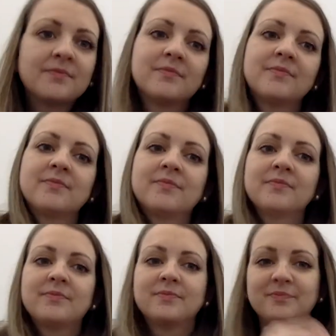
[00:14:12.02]

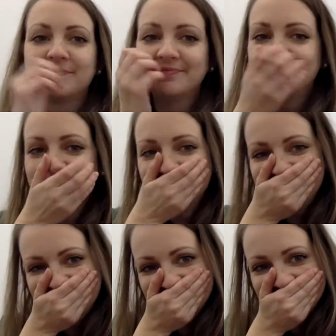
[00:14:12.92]

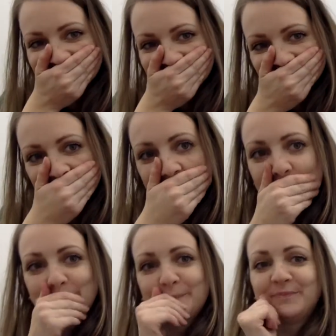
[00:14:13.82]

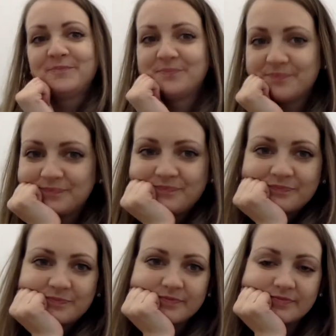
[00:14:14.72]

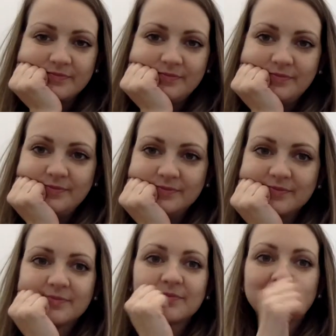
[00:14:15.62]

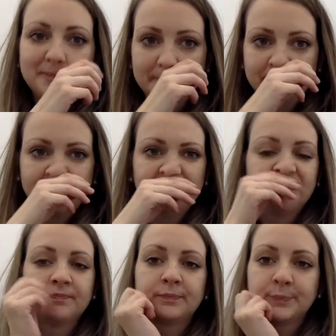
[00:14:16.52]

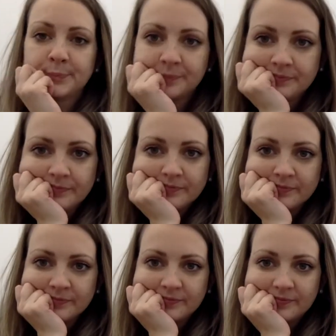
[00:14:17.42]

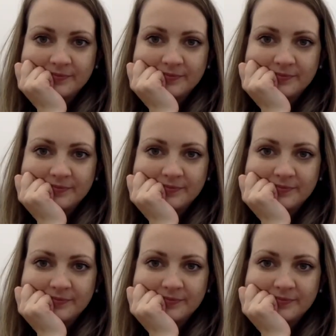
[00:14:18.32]
(silent)